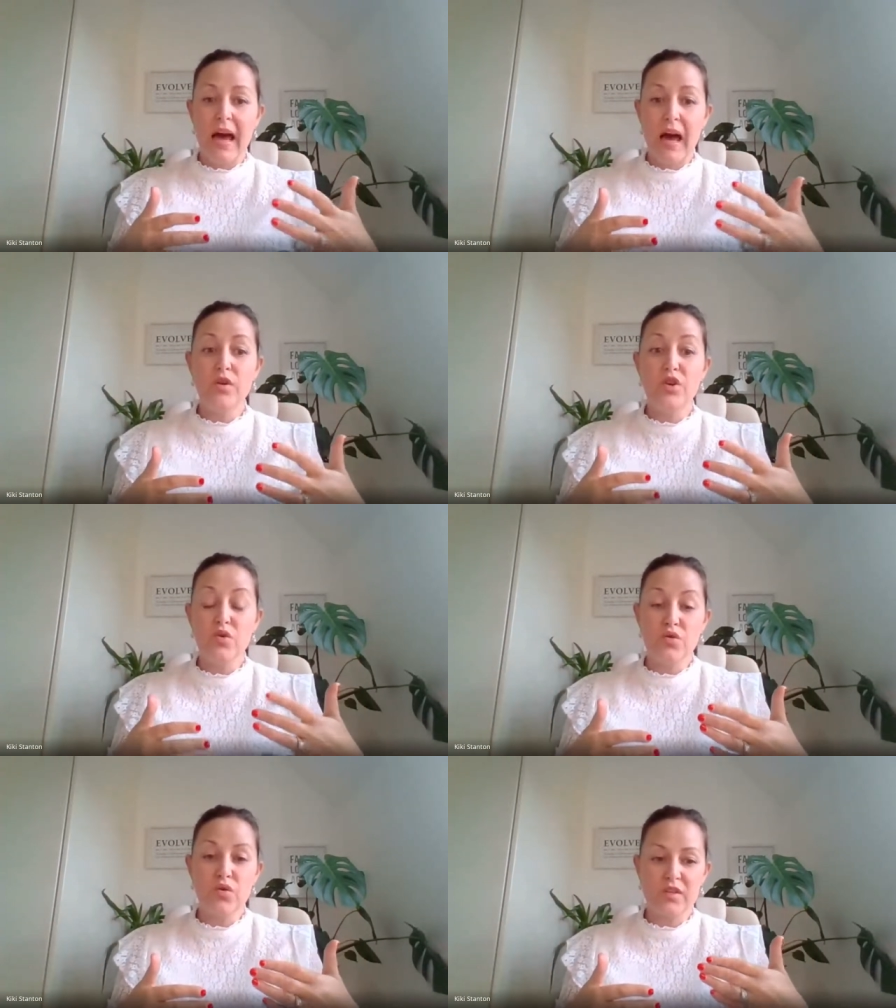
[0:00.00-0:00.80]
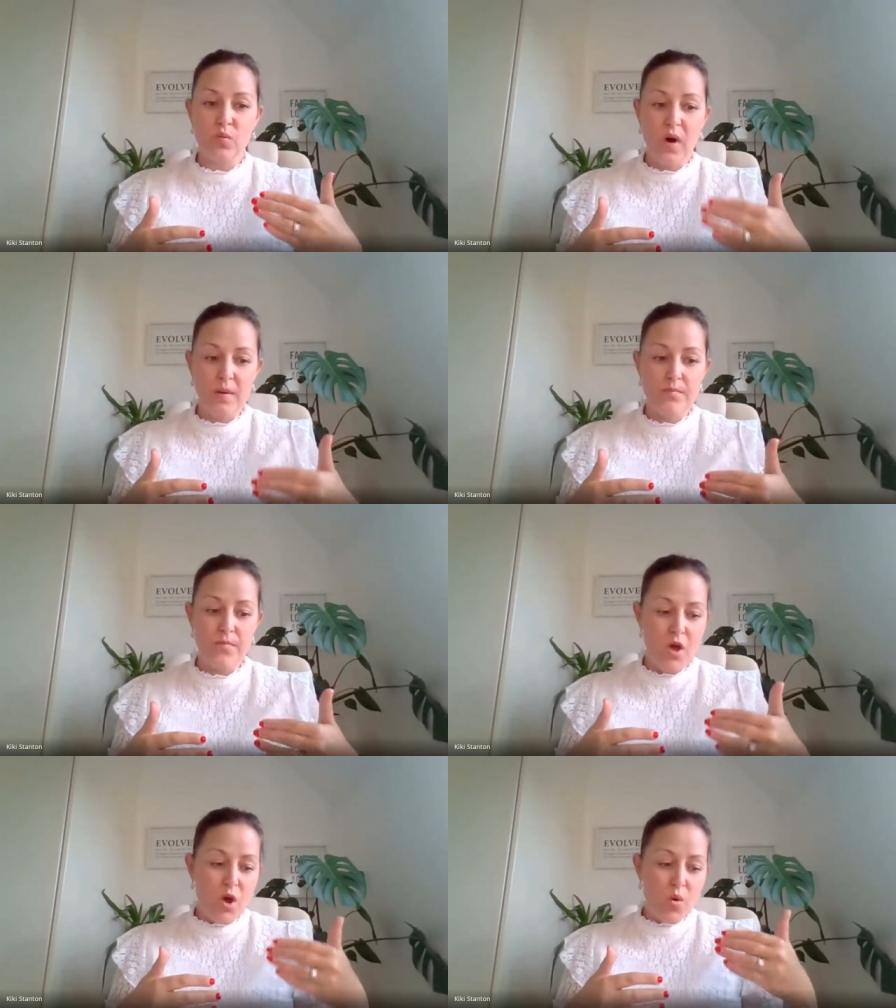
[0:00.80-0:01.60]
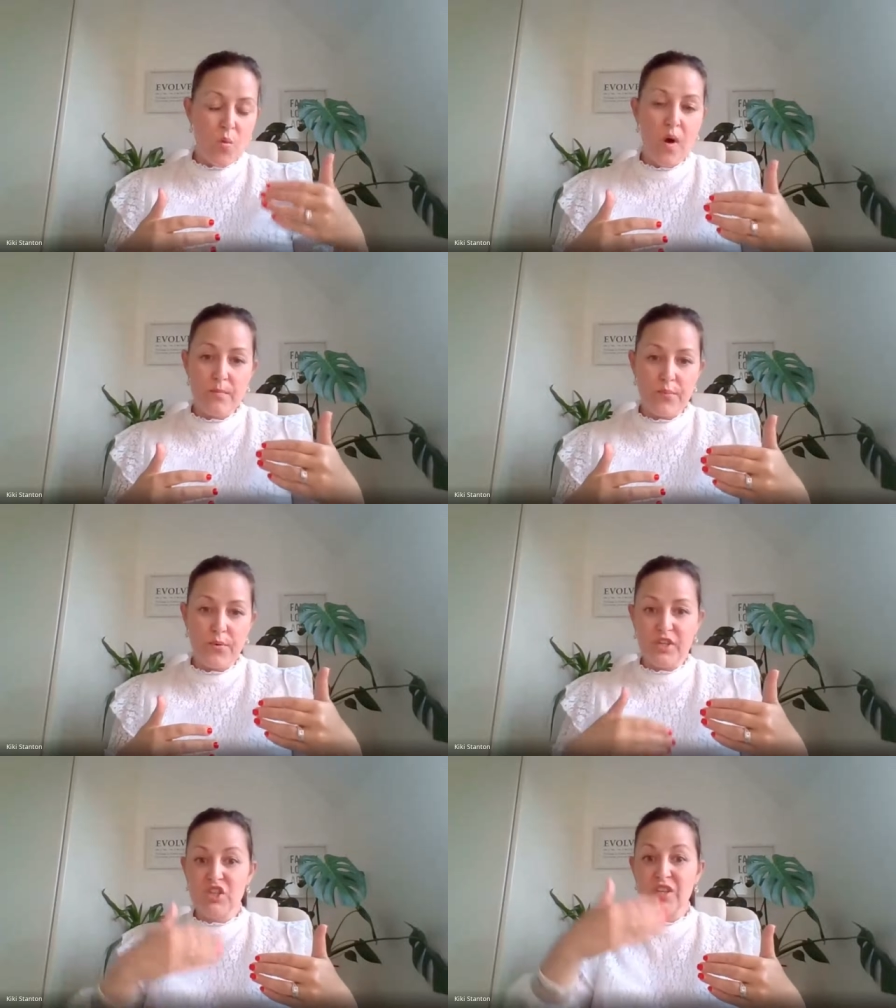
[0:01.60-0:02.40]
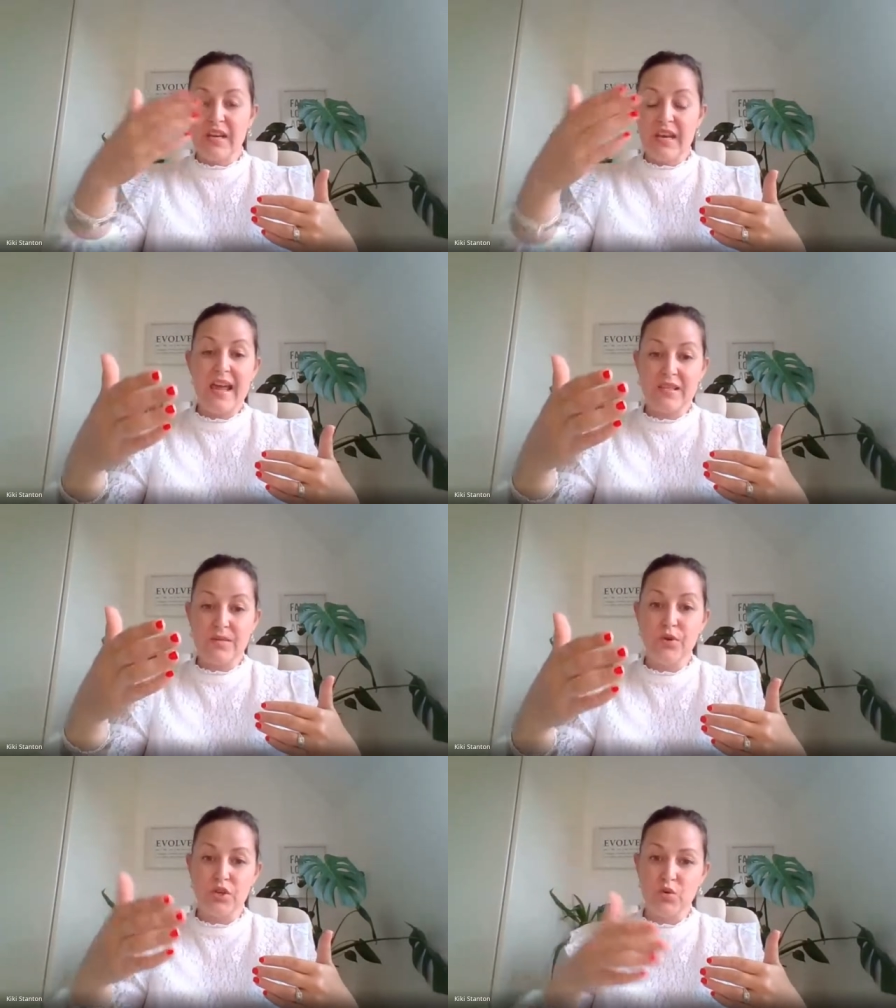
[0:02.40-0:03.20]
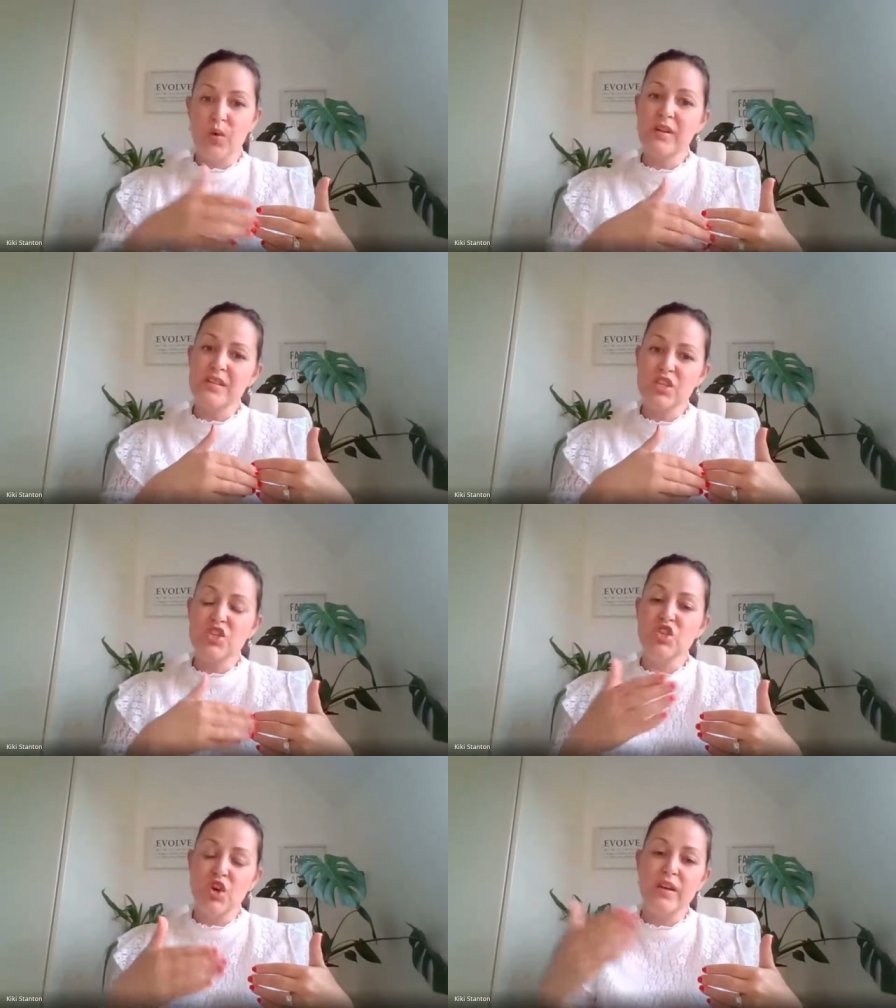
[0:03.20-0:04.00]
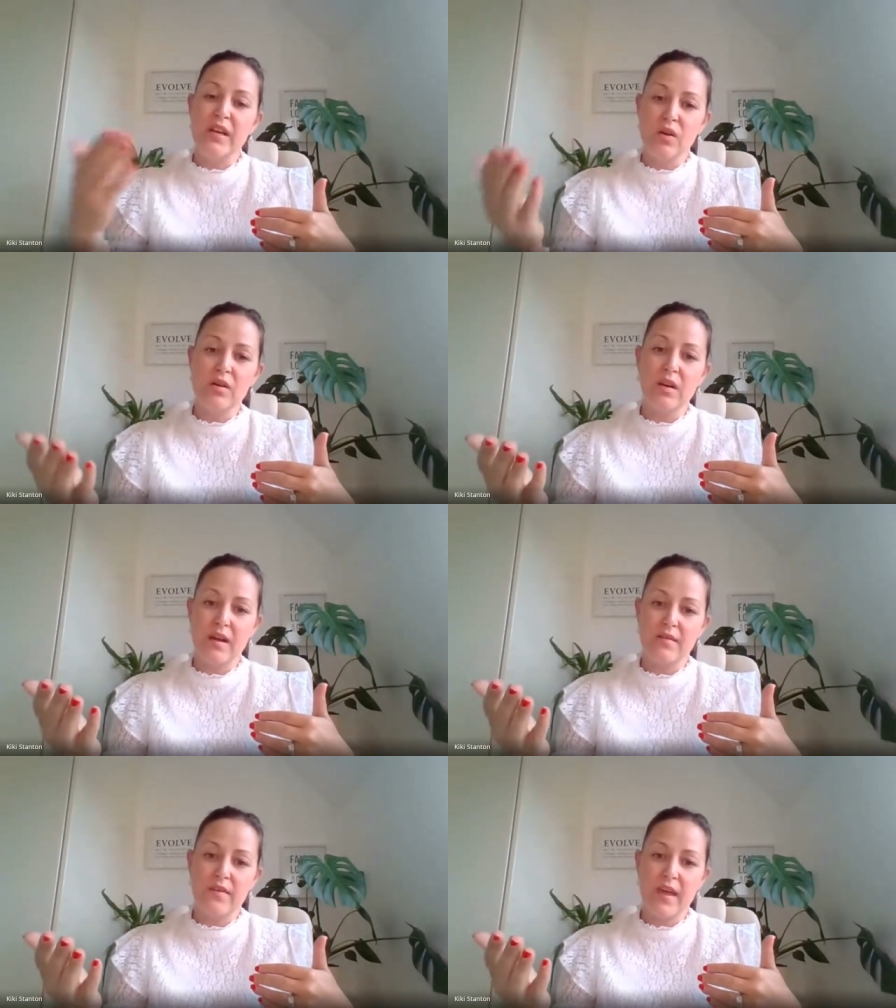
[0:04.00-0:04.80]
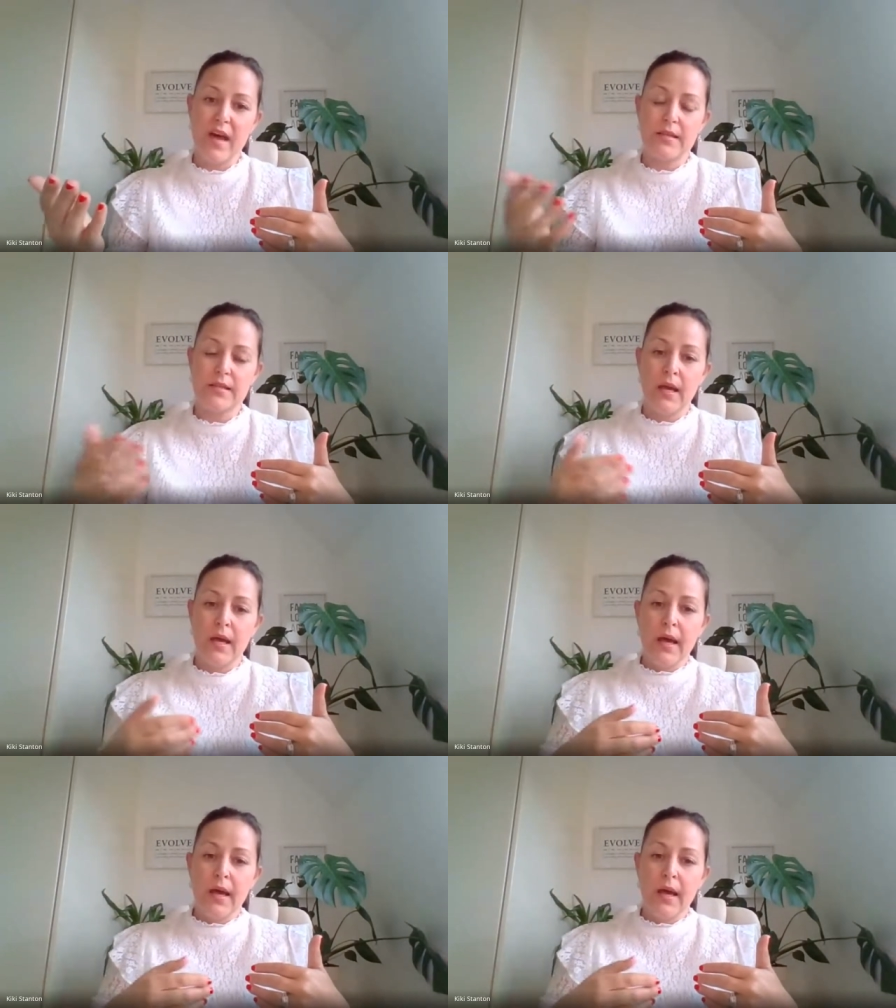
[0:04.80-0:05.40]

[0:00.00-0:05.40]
How do you cross one one bridge to the next bridge? What does the journey look like for that?